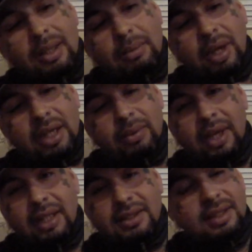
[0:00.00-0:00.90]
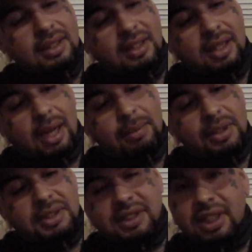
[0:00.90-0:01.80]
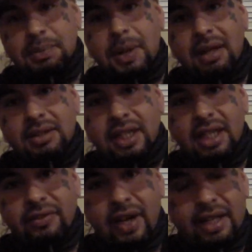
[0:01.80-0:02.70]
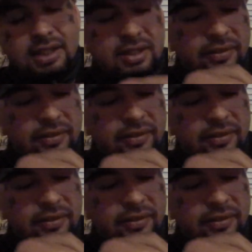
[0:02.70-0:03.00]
But anyways, I'm using 6-pound test Vanish.